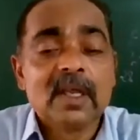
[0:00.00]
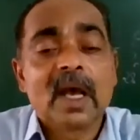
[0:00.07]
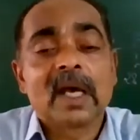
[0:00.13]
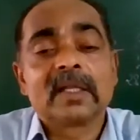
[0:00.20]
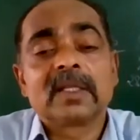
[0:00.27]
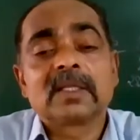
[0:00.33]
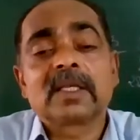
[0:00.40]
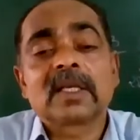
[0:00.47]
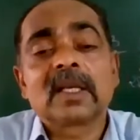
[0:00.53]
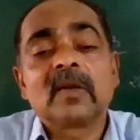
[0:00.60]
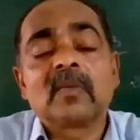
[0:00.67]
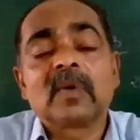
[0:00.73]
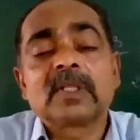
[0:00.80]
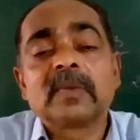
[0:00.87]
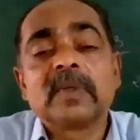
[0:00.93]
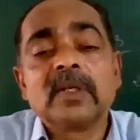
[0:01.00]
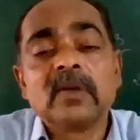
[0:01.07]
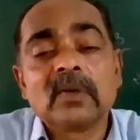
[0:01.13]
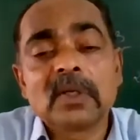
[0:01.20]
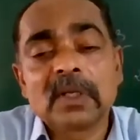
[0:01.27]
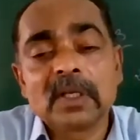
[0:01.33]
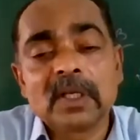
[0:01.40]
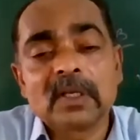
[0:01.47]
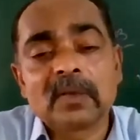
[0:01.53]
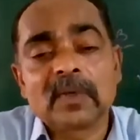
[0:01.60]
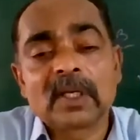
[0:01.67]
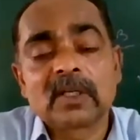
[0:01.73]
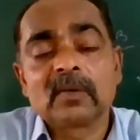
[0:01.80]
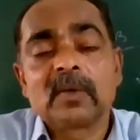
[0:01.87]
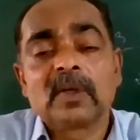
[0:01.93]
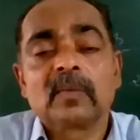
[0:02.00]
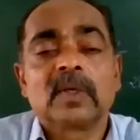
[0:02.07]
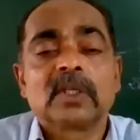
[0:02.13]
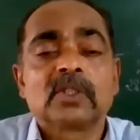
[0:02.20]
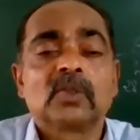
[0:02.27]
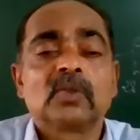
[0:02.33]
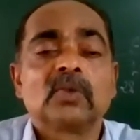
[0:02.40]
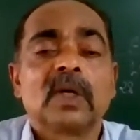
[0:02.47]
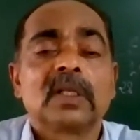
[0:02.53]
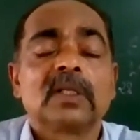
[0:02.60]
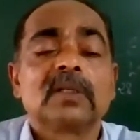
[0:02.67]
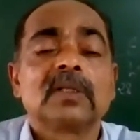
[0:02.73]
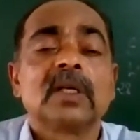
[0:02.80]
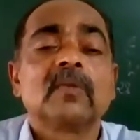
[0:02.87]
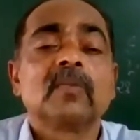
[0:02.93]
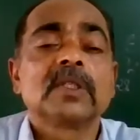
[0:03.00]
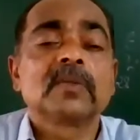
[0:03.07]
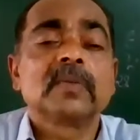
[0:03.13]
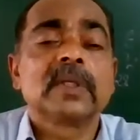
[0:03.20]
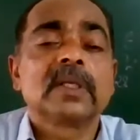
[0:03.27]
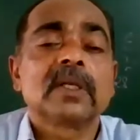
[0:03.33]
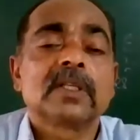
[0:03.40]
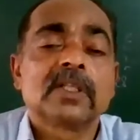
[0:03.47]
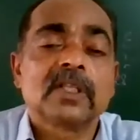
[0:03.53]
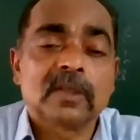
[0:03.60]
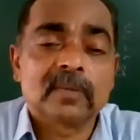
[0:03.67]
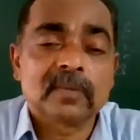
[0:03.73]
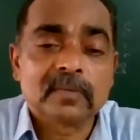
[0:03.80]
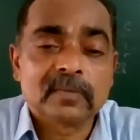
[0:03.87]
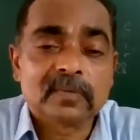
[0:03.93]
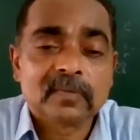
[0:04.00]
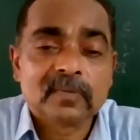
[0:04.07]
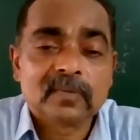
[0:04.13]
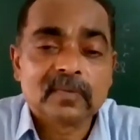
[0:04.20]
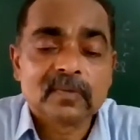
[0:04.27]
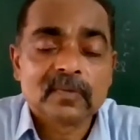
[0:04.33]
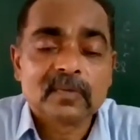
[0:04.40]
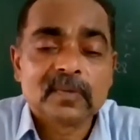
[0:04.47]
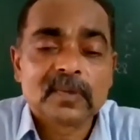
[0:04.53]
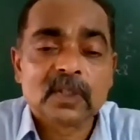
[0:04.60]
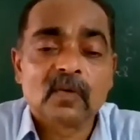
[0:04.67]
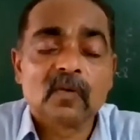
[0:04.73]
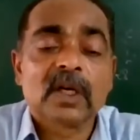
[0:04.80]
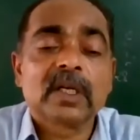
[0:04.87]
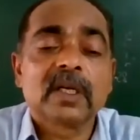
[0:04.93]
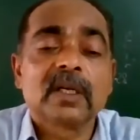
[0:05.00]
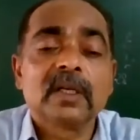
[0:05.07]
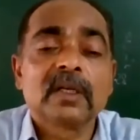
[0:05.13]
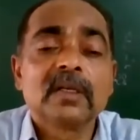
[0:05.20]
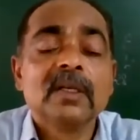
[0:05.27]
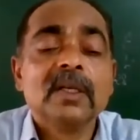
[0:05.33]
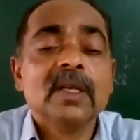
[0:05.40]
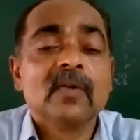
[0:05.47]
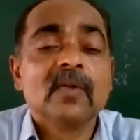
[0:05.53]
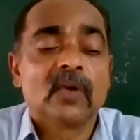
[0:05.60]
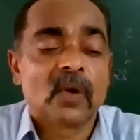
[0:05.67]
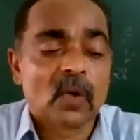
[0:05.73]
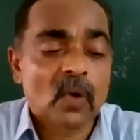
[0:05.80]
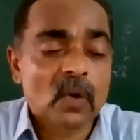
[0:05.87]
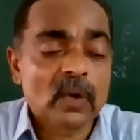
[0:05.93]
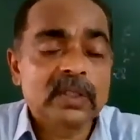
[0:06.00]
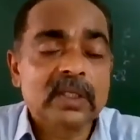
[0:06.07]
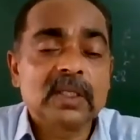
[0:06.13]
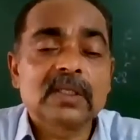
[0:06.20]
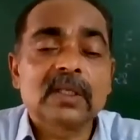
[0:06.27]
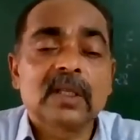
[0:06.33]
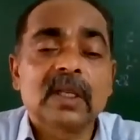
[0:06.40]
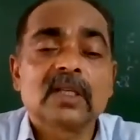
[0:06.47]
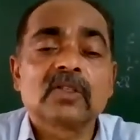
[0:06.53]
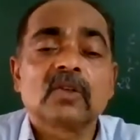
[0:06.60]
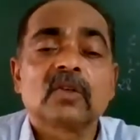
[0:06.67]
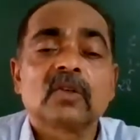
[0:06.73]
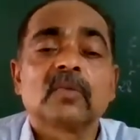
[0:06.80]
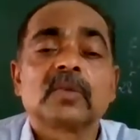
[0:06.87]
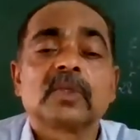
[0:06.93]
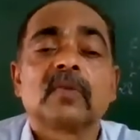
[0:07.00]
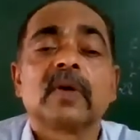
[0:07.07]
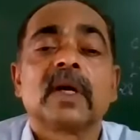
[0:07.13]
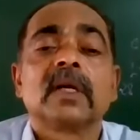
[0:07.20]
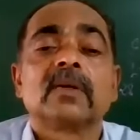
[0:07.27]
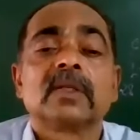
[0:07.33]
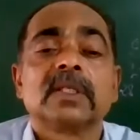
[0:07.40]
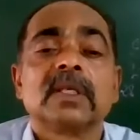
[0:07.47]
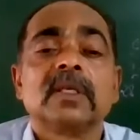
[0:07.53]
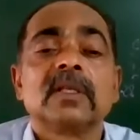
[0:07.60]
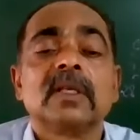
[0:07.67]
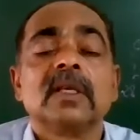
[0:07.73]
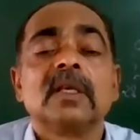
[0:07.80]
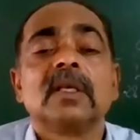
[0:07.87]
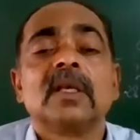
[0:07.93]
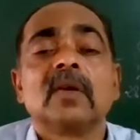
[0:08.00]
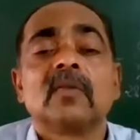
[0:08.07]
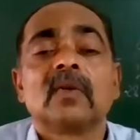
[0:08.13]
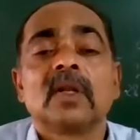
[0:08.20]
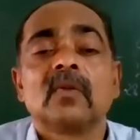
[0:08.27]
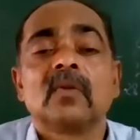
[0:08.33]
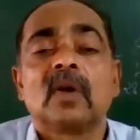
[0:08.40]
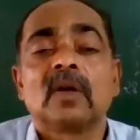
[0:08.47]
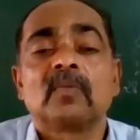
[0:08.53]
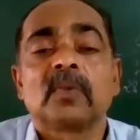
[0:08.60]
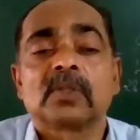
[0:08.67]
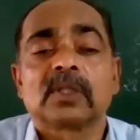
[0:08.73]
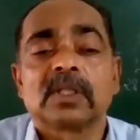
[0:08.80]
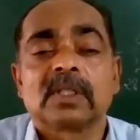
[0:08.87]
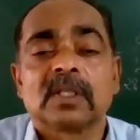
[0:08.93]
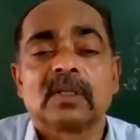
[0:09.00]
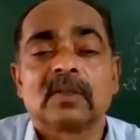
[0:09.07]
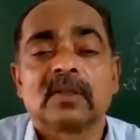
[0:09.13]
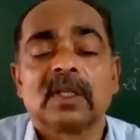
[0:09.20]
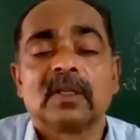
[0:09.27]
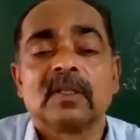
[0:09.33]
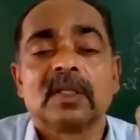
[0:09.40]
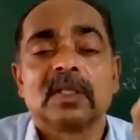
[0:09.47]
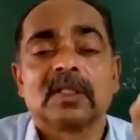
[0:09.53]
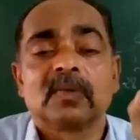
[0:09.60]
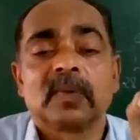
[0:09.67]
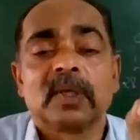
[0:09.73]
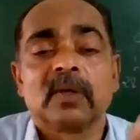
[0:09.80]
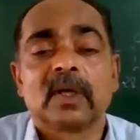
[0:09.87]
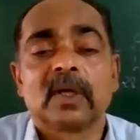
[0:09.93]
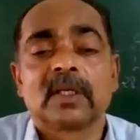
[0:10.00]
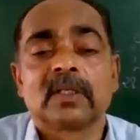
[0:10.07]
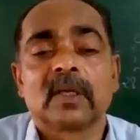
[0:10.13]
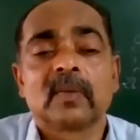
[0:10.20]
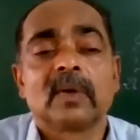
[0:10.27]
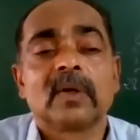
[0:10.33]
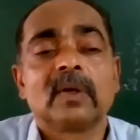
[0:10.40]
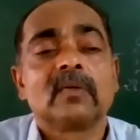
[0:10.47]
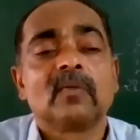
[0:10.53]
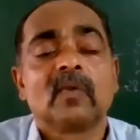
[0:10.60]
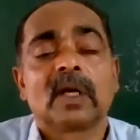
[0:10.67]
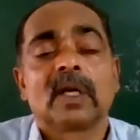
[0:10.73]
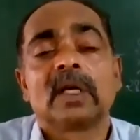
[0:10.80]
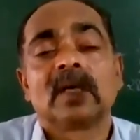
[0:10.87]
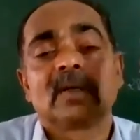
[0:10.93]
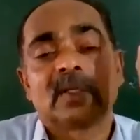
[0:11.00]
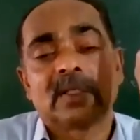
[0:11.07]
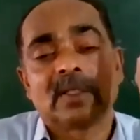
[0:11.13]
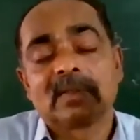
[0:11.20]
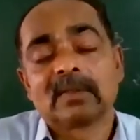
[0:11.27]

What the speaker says: And the second must be deuterium, atomic mass 2. And the third must be tritium. So what he did, for all these three isotopes of hydrogen, he gave only one position in this periodic table, one hydrogen.